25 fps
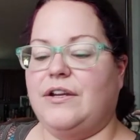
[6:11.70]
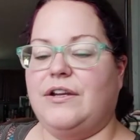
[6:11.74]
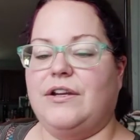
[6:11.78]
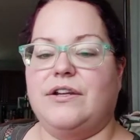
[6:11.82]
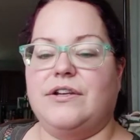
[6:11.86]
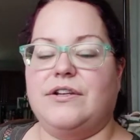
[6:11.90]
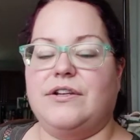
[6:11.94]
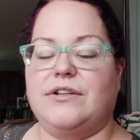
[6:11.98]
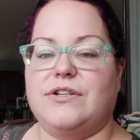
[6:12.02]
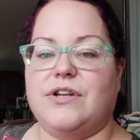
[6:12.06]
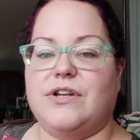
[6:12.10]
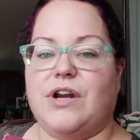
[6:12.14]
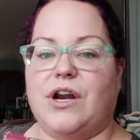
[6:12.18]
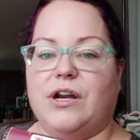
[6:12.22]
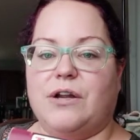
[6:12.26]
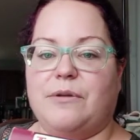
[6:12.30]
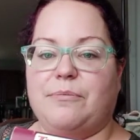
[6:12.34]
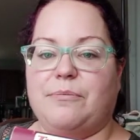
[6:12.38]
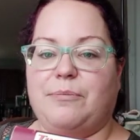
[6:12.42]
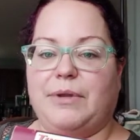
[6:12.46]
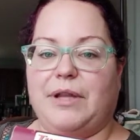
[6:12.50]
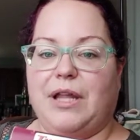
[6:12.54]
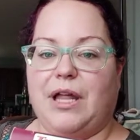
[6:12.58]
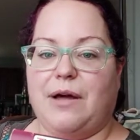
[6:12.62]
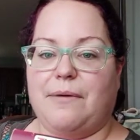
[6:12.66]
dark
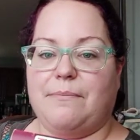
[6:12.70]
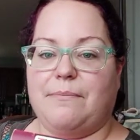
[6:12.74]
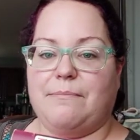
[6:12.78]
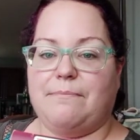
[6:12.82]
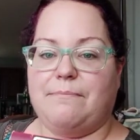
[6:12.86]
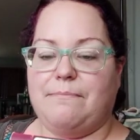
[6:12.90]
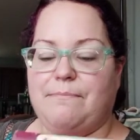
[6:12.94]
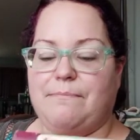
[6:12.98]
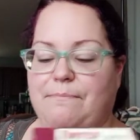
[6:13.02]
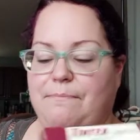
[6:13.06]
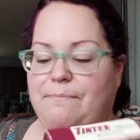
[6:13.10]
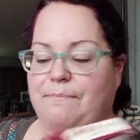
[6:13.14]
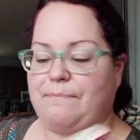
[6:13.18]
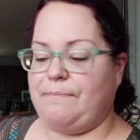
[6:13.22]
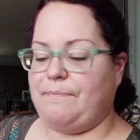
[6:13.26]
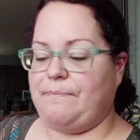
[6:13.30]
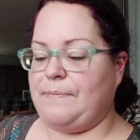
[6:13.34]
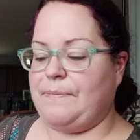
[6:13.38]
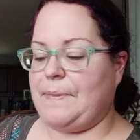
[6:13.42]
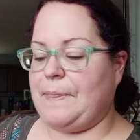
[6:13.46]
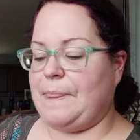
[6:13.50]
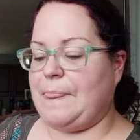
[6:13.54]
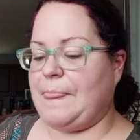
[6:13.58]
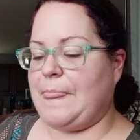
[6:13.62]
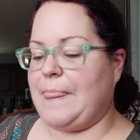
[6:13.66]
plum,
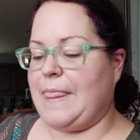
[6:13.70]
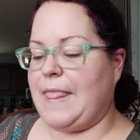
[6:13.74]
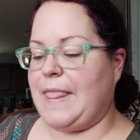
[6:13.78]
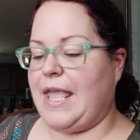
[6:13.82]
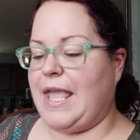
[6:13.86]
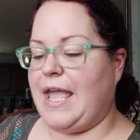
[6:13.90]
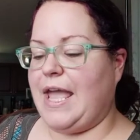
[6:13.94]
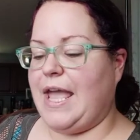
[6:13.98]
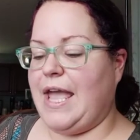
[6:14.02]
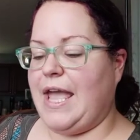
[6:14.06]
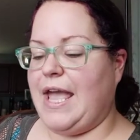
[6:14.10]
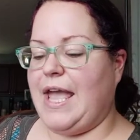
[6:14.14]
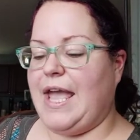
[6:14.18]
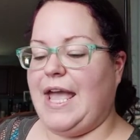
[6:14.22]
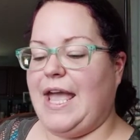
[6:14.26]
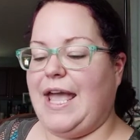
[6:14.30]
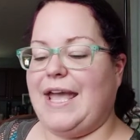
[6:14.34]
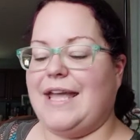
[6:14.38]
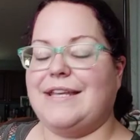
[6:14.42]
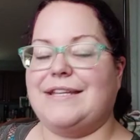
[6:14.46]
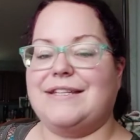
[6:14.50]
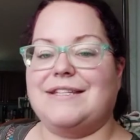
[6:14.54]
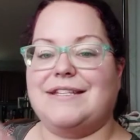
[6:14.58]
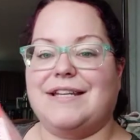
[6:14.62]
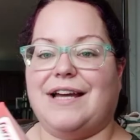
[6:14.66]

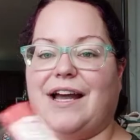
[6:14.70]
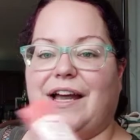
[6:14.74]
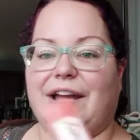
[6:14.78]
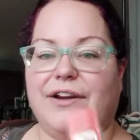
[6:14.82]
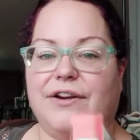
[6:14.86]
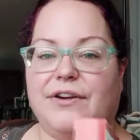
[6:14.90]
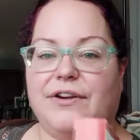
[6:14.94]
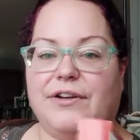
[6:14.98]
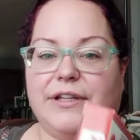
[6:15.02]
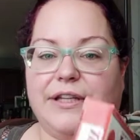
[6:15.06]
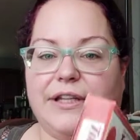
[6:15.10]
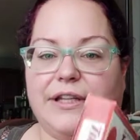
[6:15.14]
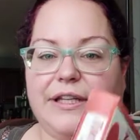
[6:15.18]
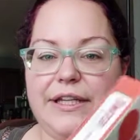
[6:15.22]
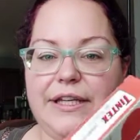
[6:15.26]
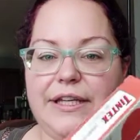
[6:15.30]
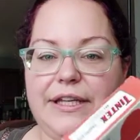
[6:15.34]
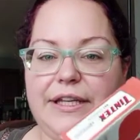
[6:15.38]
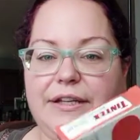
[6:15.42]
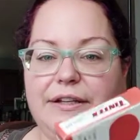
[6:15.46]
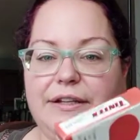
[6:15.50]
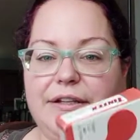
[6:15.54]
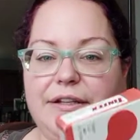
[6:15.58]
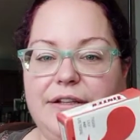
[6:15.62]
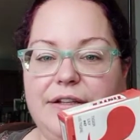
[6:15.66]
and tiger lily.
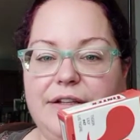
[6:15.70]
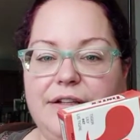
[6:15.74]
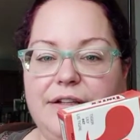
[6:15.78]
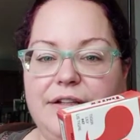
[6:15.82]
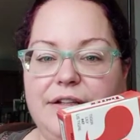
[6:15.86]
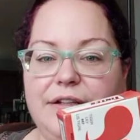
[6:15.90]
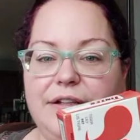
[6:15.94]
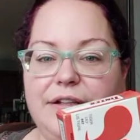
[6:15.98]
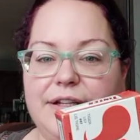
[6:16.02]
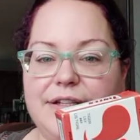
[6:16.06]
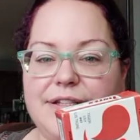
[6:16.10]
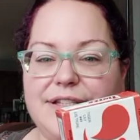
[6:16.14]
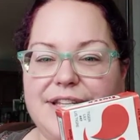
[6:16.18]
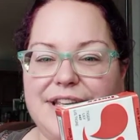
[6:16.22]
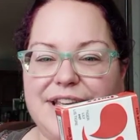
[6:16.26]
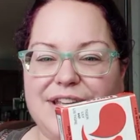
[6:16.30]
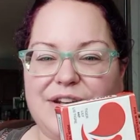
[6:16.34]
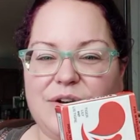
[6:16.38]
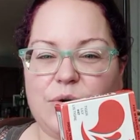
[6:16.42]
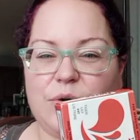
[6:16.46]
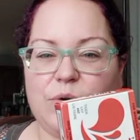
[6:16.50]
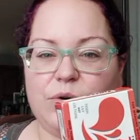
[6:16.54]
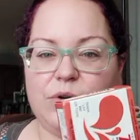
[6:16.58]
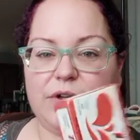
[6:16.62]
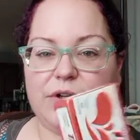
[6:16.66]
It's like an
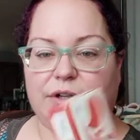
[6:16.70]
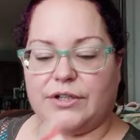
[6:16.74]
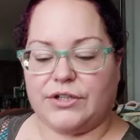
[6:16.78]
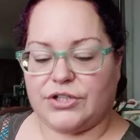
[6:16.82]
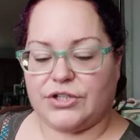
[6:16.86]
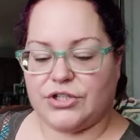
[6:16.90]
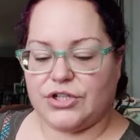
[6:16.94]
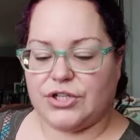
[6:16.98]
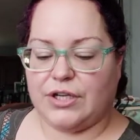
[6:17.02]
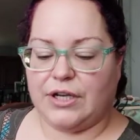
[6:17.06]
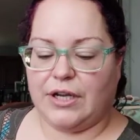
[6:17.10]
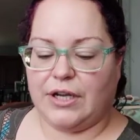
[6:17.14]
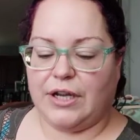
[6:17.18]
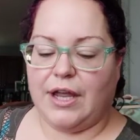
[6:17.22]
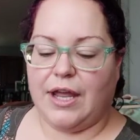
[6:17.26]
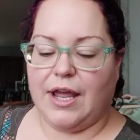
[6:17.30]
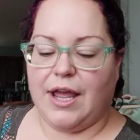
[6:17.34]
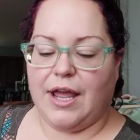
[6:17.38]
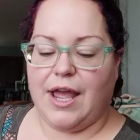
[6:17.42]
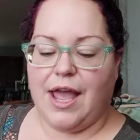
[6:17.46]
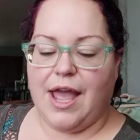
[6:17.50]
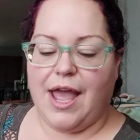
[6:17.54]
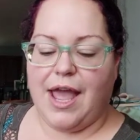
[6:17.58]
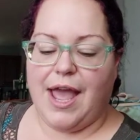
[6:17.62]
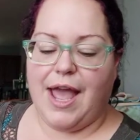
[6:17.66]
orange.
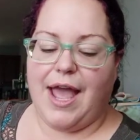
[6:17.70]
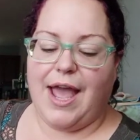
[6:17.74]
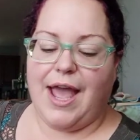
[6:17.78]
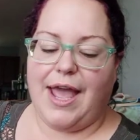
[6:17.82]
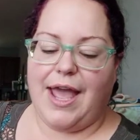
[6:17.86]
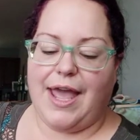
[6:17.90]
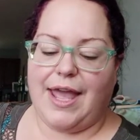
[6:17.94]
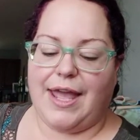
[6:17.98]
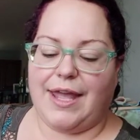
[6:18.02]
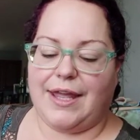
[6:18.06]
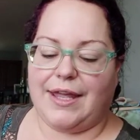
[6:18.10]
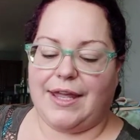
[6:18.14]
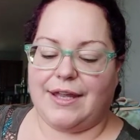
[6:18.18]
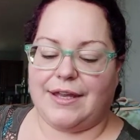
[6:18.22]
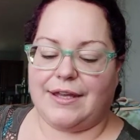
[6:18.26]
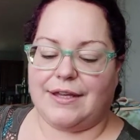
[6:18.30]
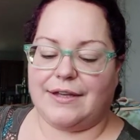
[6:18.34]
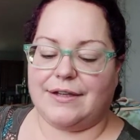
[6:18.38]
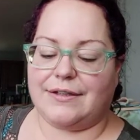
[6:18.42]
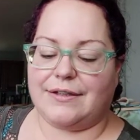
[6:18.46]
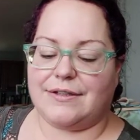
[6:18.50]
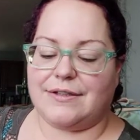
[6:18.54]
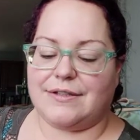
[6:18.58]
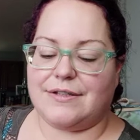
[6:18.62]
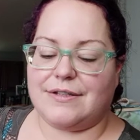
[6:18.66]

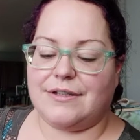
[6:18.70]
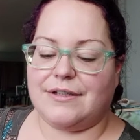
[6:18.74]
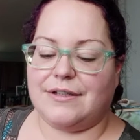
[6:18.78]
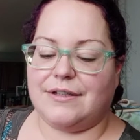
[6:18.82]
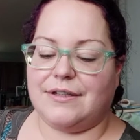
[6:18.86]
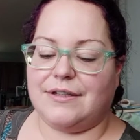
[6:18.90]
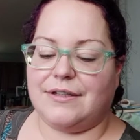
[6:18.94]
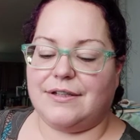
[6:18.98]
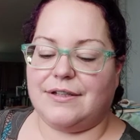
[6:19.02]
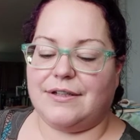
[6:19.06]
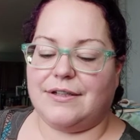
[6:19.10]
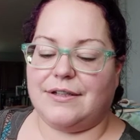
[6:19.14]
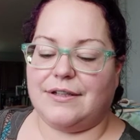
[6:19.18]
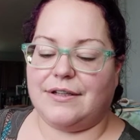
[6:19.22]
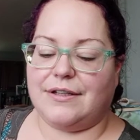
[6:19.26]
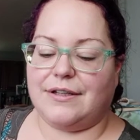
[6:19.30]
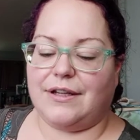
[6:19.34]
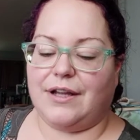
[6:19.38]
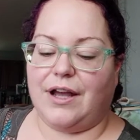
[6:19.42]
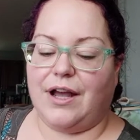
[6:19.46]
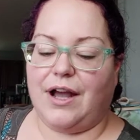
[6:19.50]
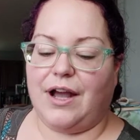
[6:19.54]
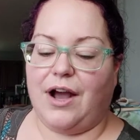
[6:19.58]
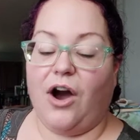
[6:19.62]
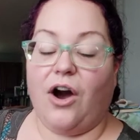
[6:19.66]
And
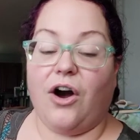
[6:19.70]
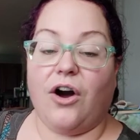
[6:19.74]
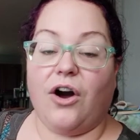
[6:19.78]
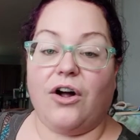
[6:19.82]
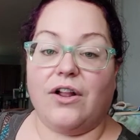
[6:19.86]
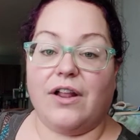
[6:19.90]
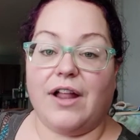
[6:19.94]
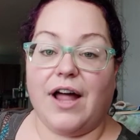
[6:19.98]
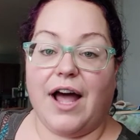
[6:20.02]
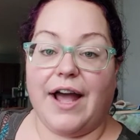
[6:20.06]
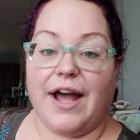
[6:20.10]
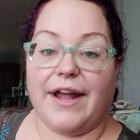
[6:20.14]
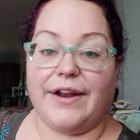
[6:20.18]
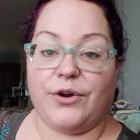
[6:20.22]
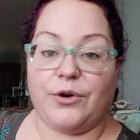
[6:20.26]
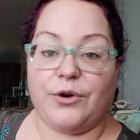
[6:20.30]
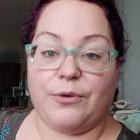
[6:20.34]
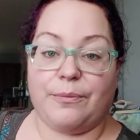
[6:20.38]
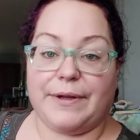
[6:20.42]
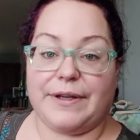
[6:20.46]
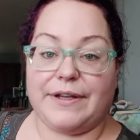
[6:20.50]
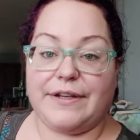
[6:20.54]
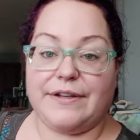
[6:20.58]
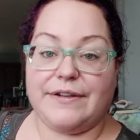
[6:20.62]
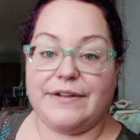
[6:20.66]
all unopened.